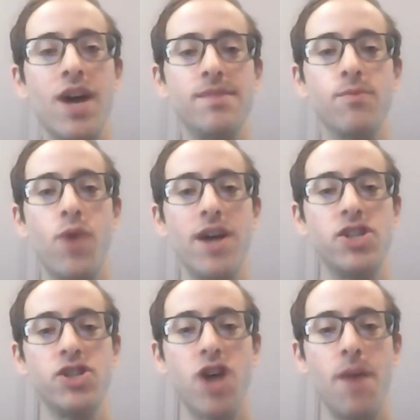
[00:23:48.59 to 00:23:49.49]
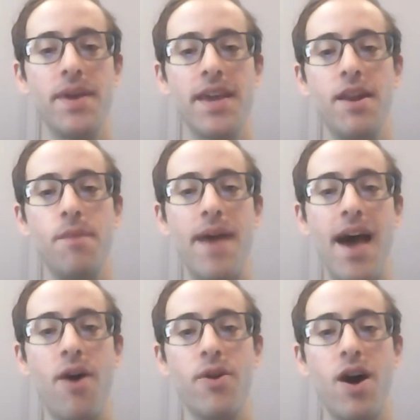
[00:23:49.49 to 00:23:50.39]
got some questions coming in
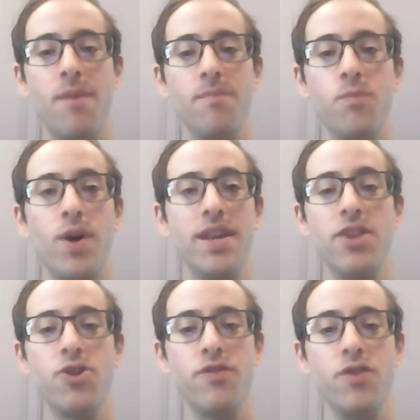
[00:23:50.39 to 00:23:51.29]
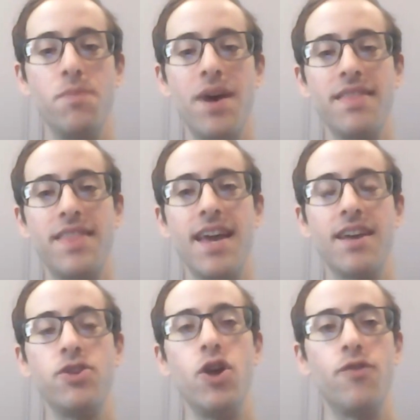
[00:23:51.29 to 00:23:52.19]
about what either of you might
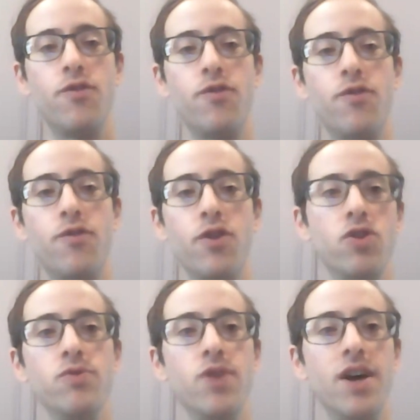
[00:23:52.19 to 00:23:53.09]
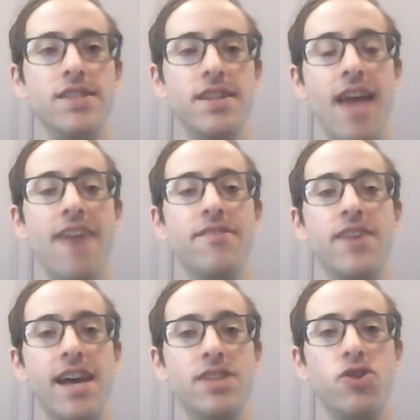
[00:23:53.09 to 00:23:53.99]
think, for a dog who doesn't
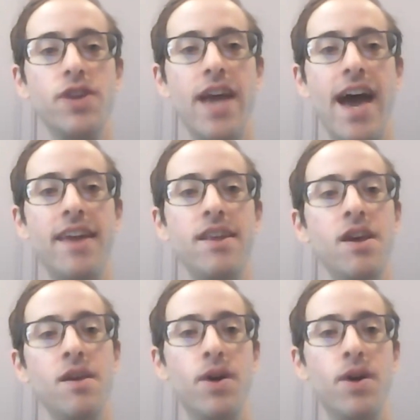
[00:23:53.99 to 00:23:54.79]
have cancer yet,